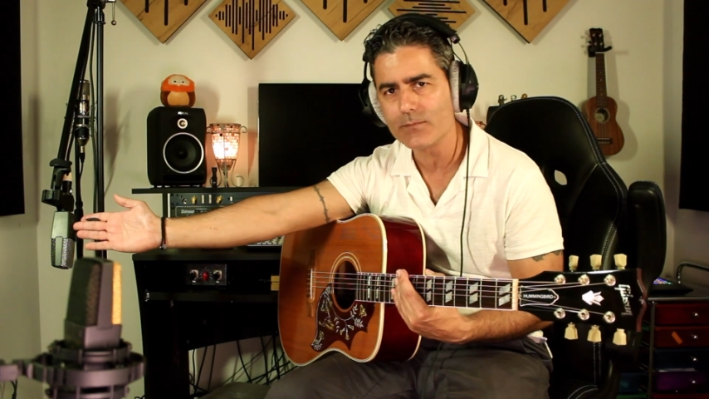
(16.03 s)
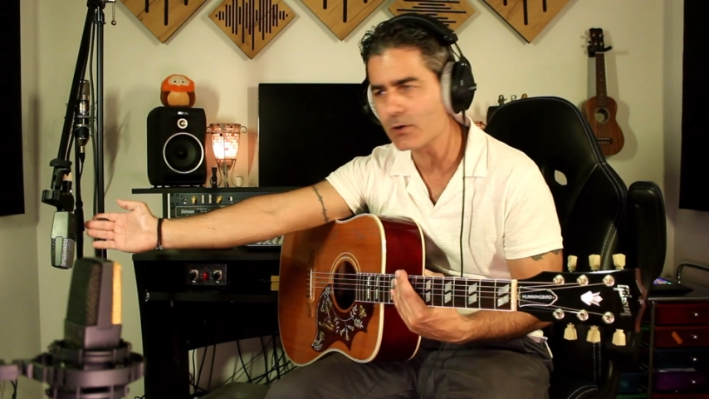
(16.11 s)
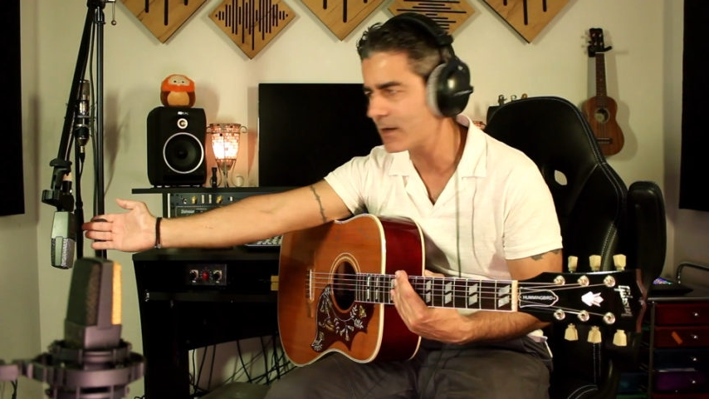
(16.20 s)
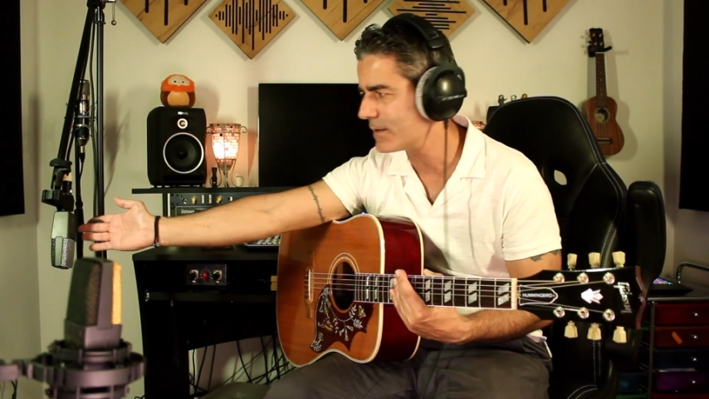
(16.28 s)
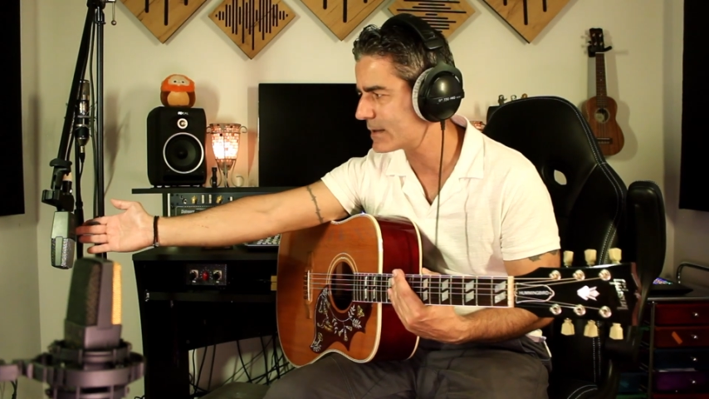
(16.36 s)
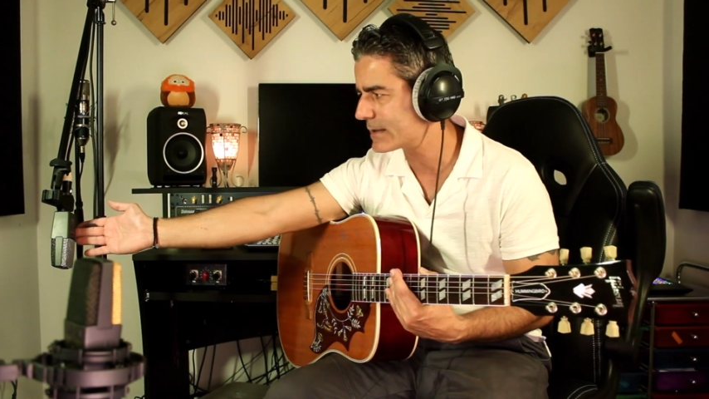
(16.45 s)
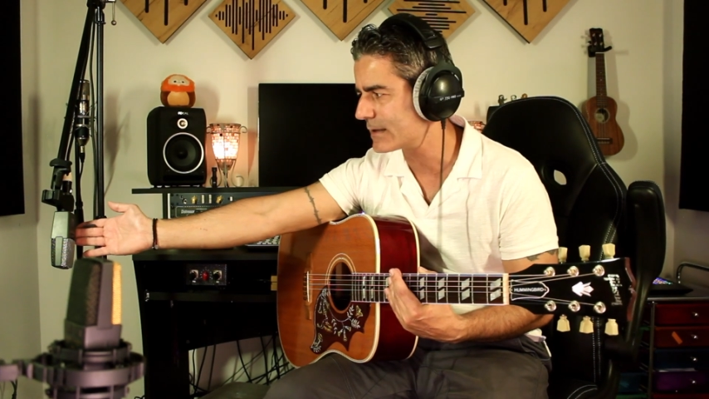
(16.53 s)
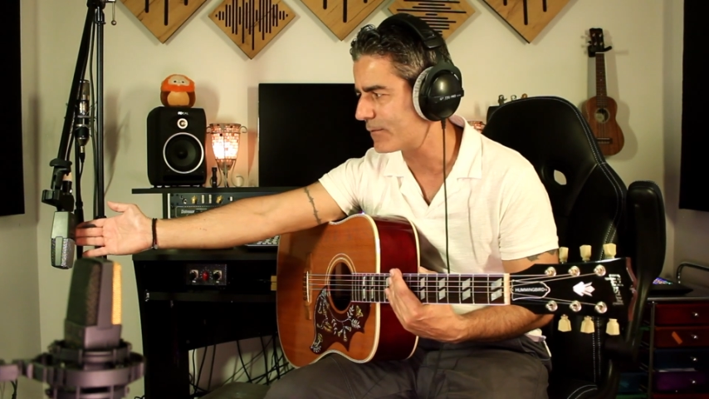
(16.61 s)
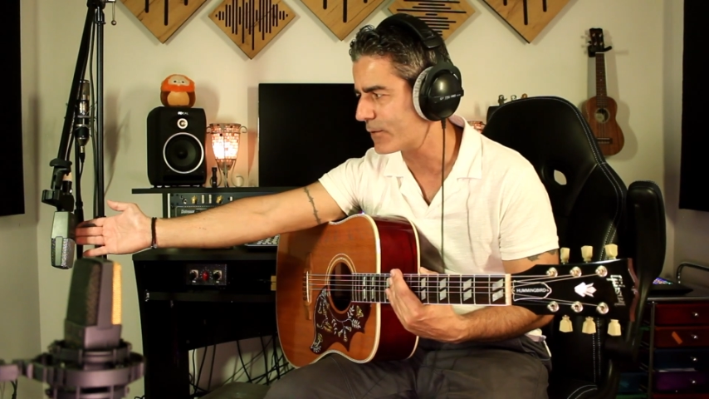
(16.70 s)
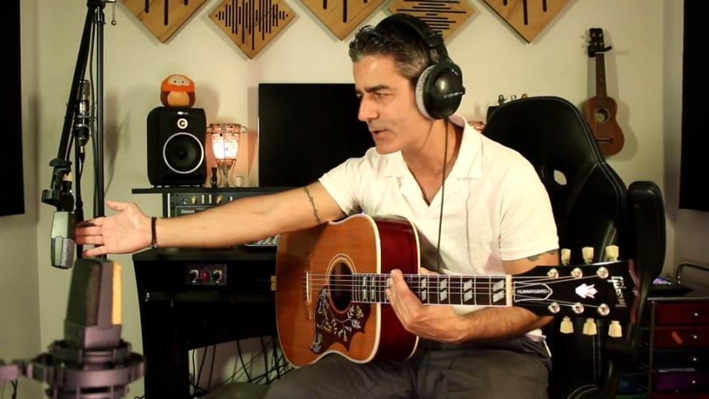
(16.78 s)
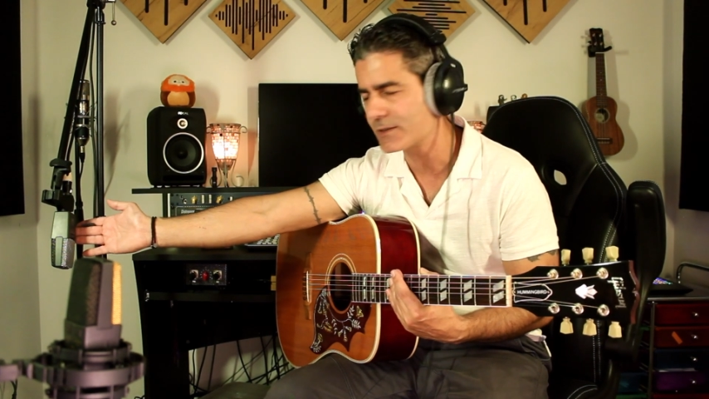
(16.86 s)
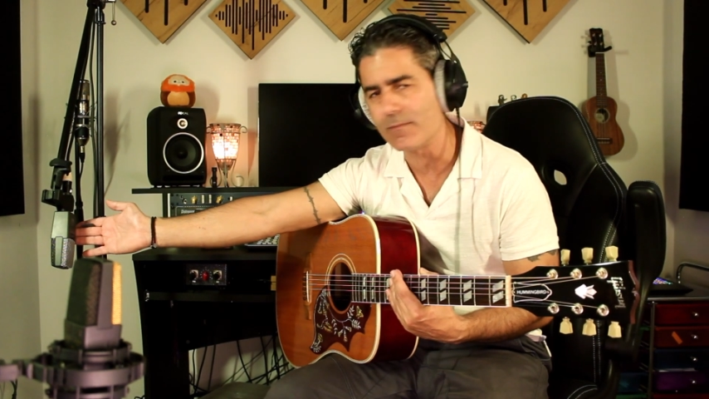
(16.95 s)
Okay, this is the
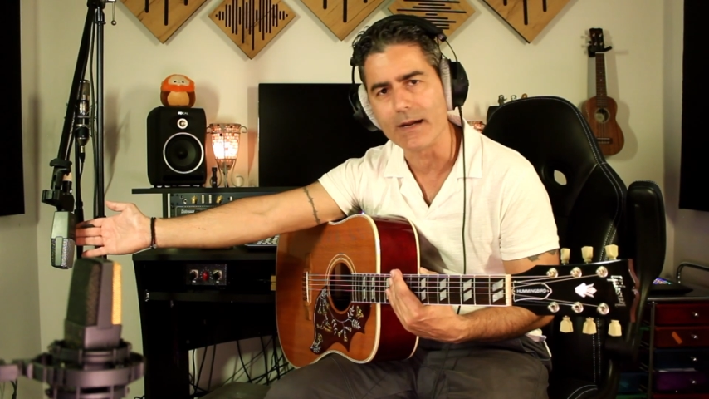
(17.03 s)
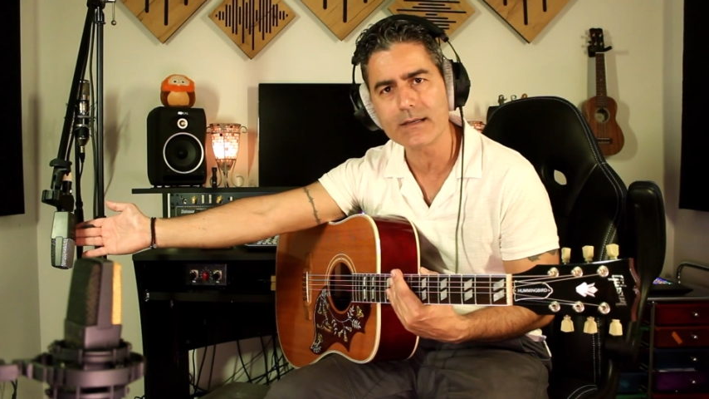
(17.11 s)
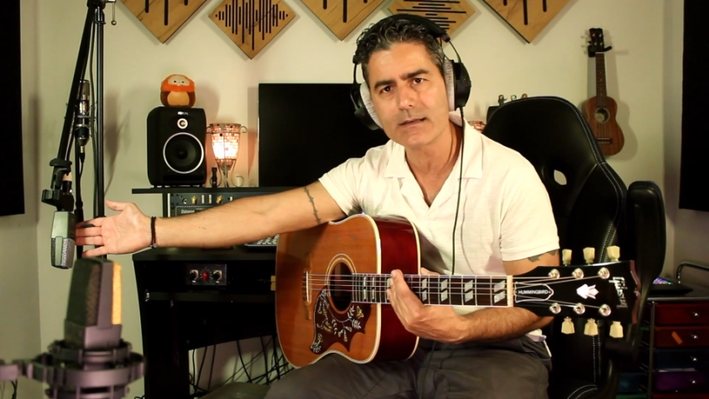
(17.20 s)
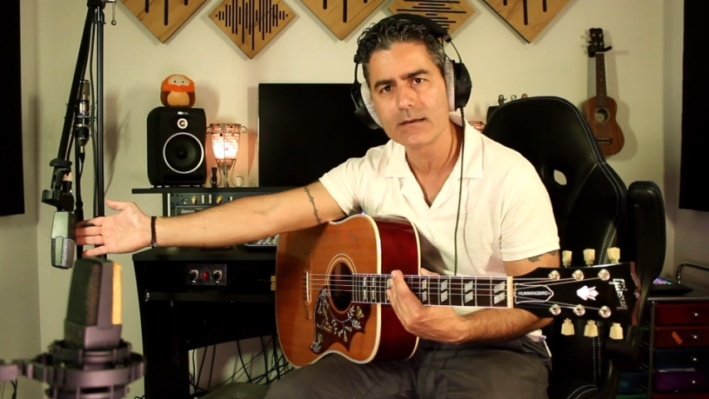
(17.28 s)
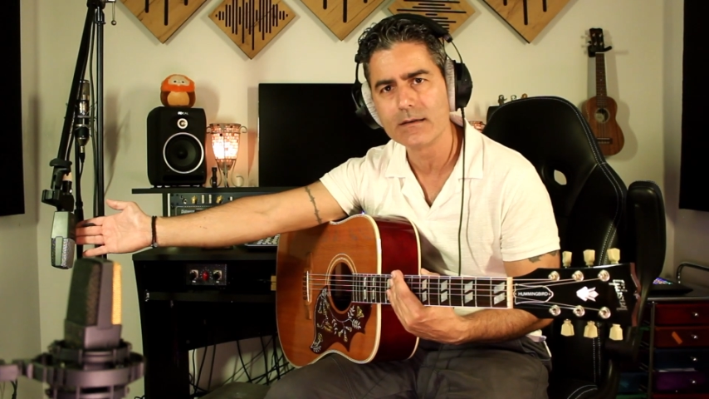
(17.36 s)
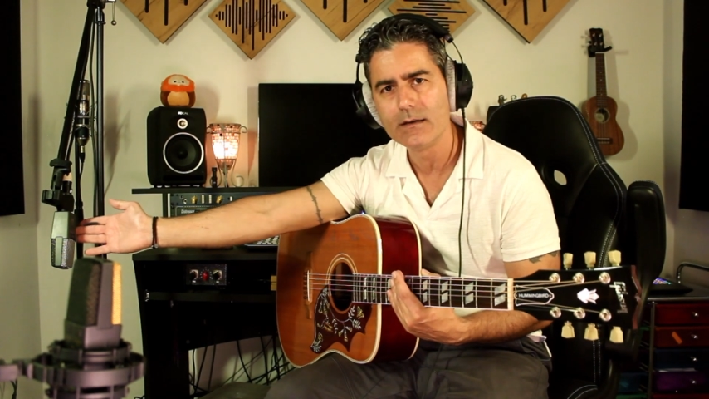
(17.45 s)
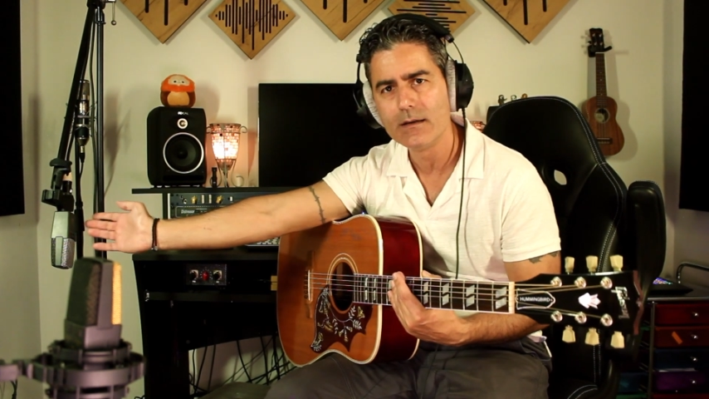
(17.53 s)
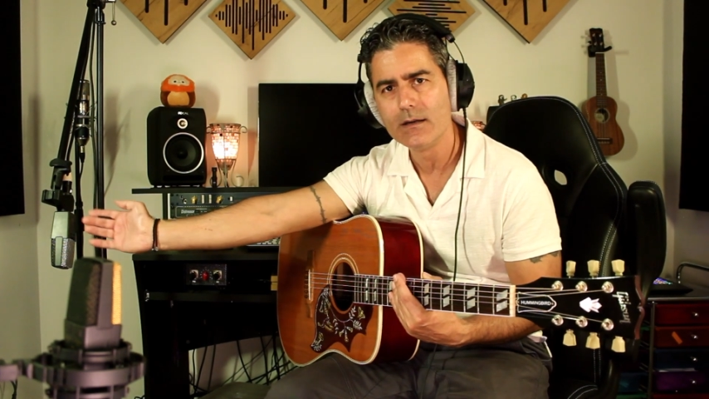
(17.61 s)
first mic.